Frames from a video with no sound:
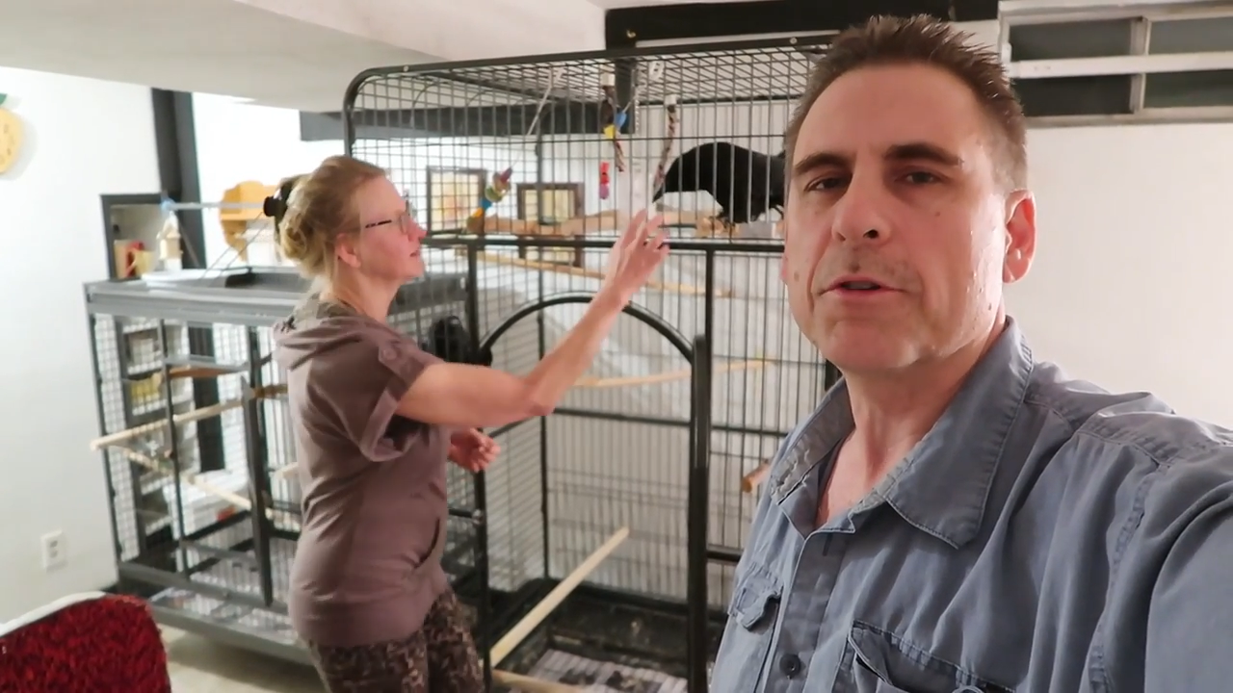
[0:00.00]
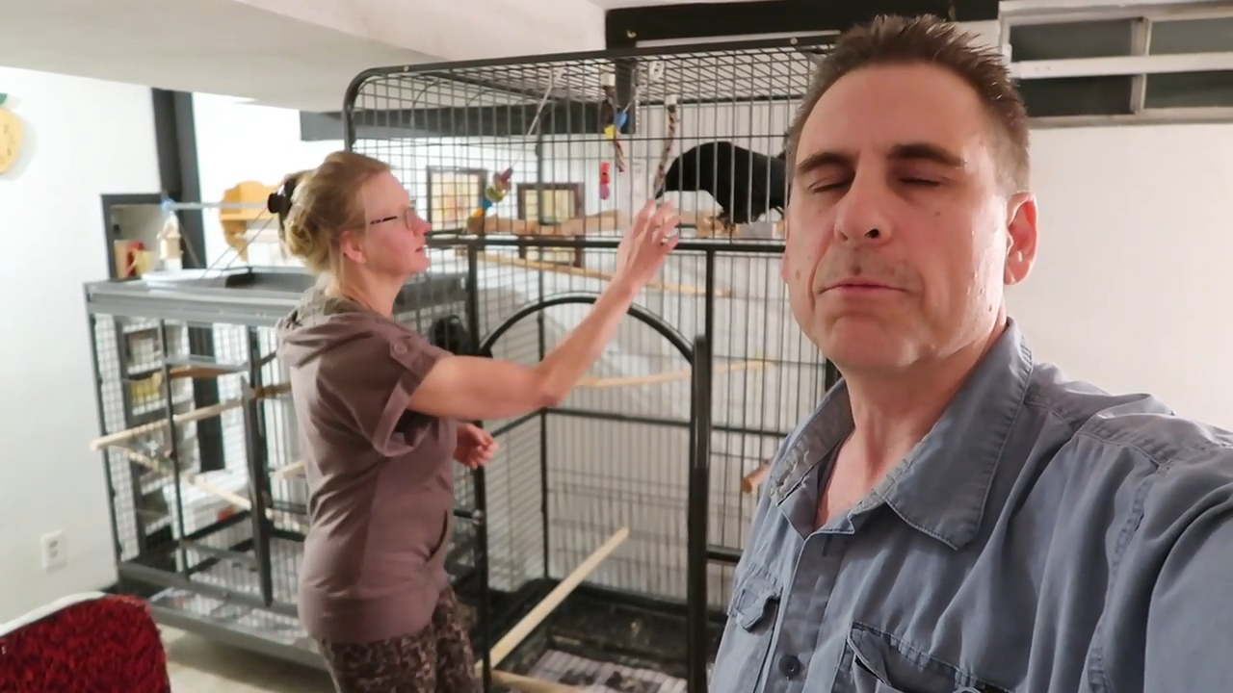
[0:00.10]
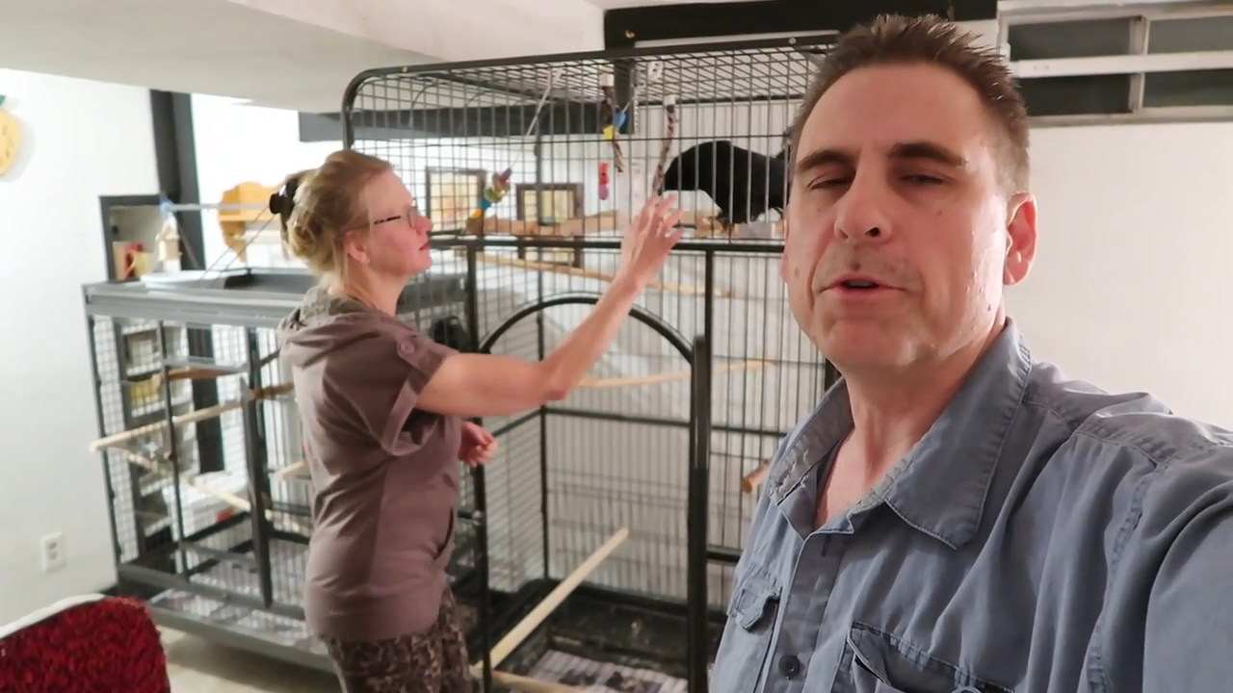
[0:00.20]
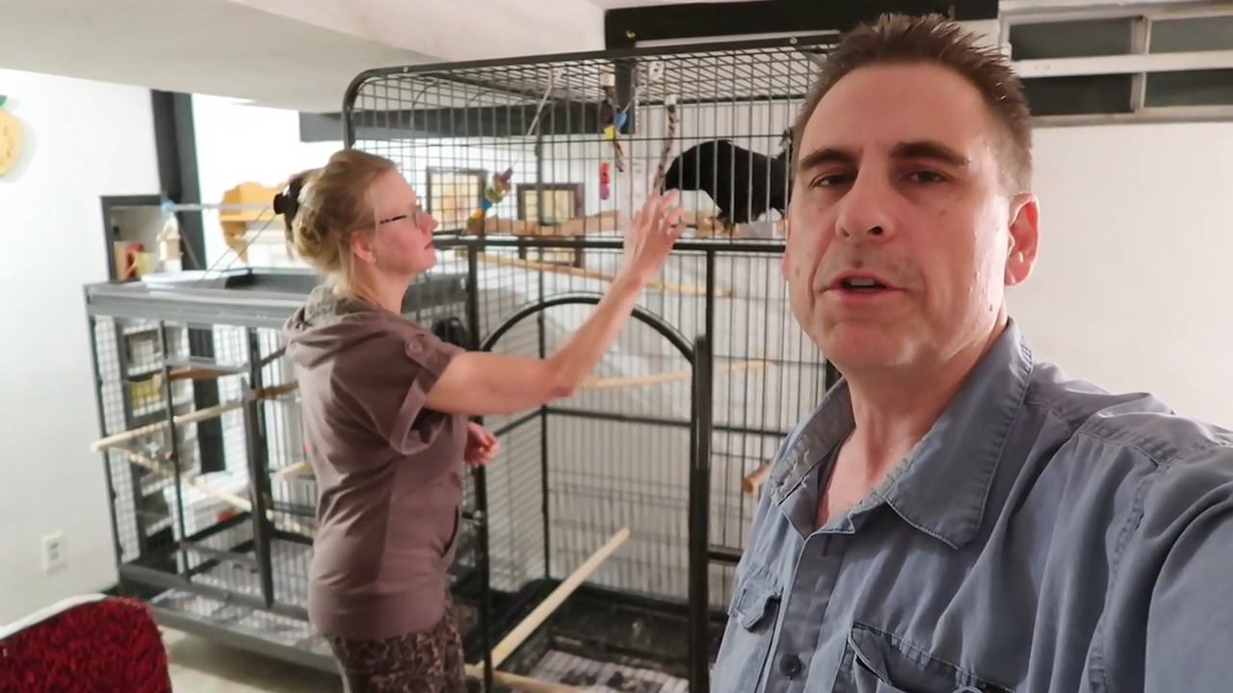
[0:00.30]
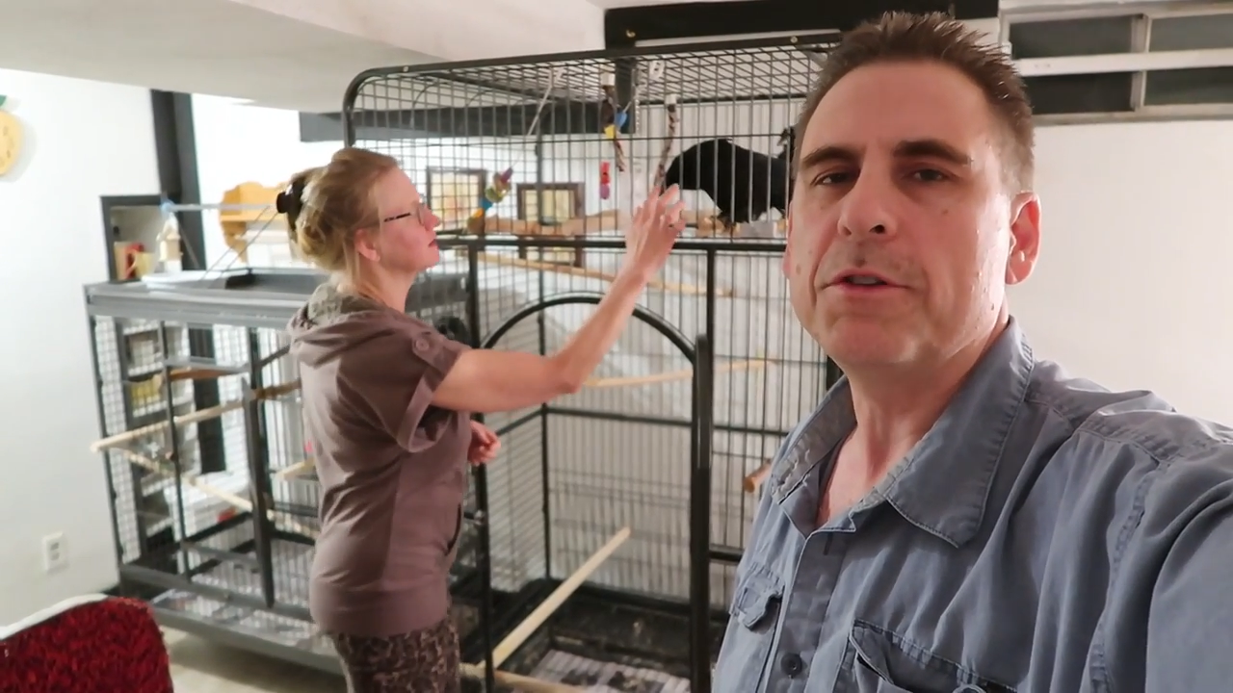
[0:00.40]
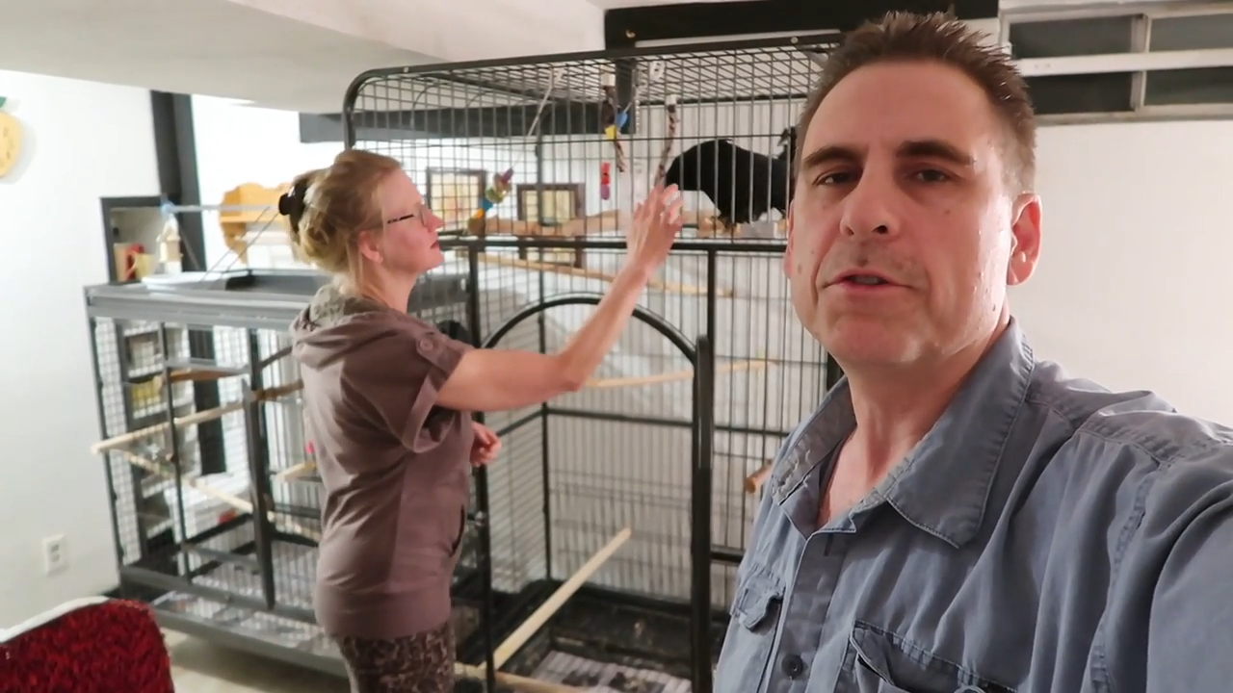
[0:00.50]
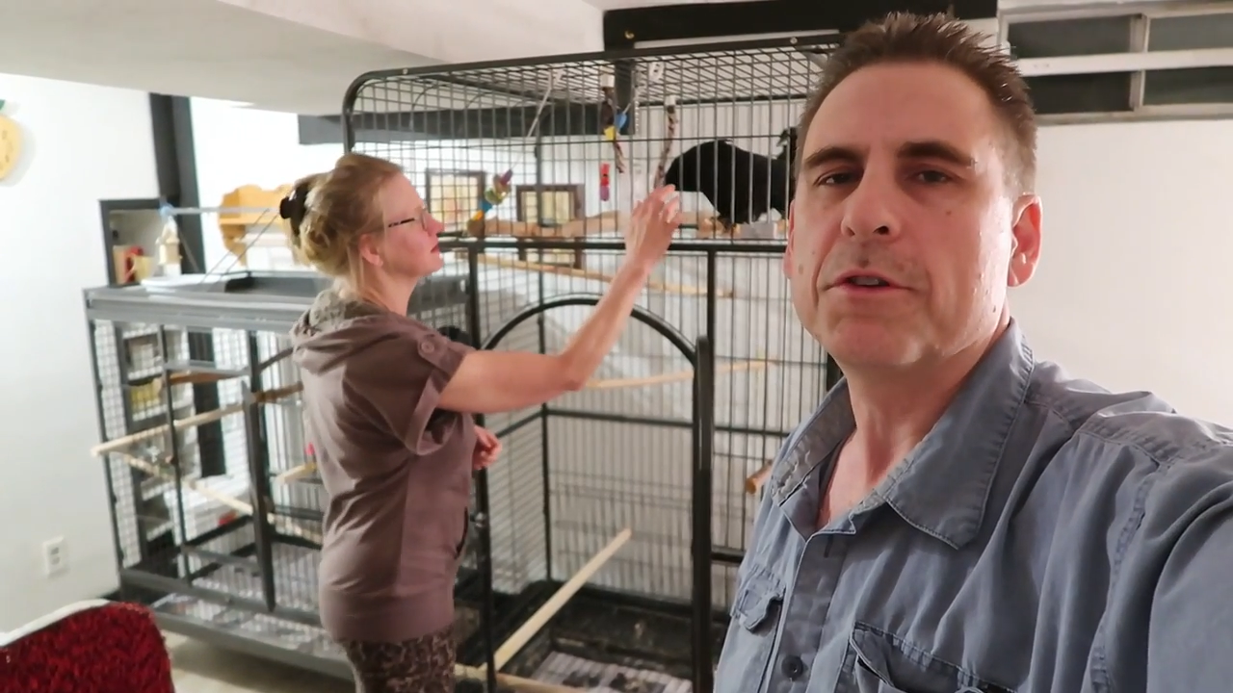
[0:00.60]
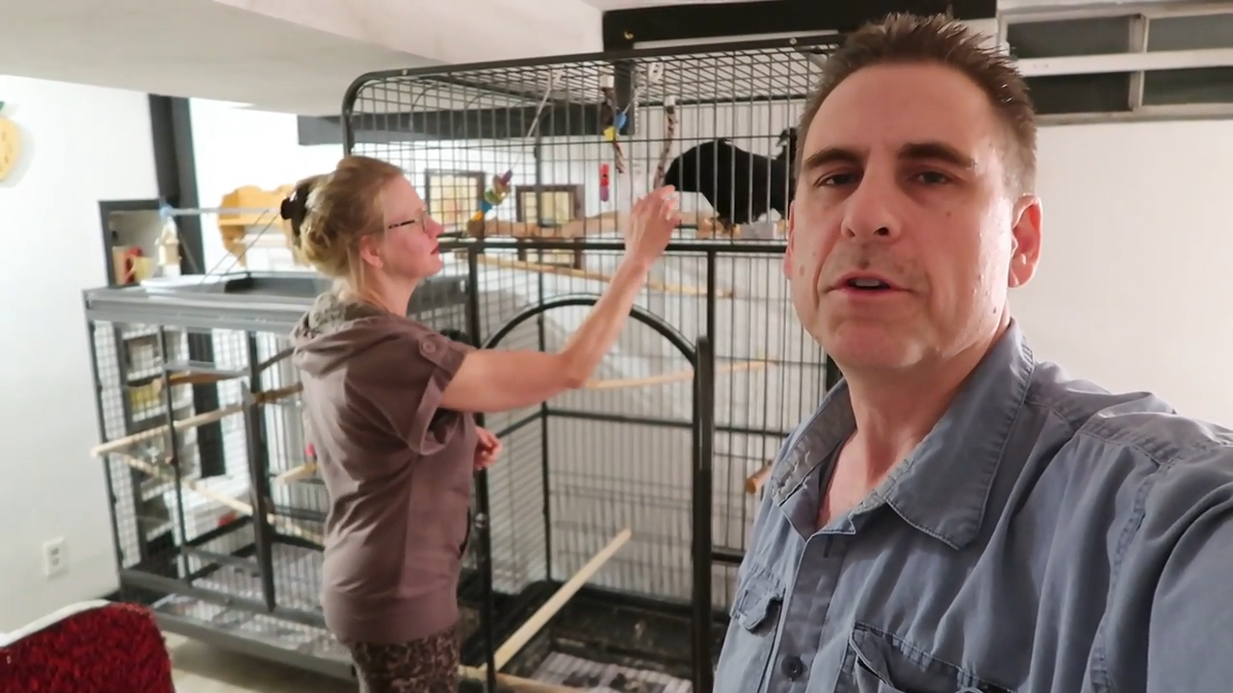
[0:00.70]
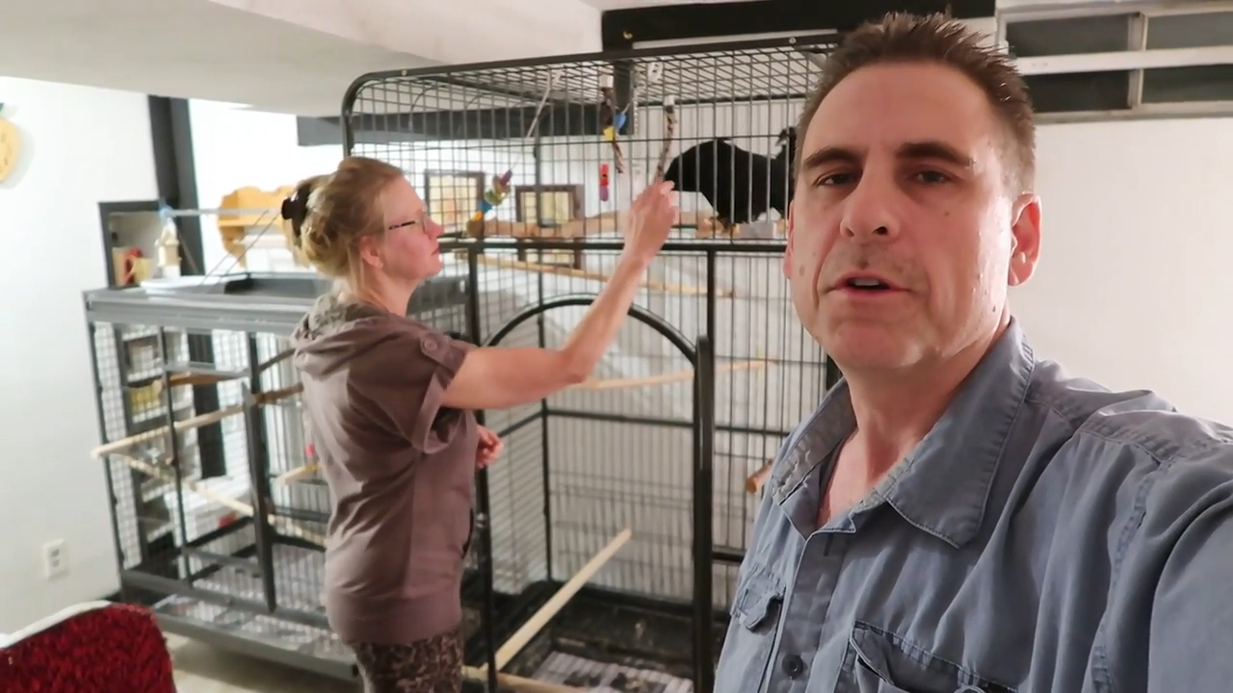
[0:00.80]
on the beach.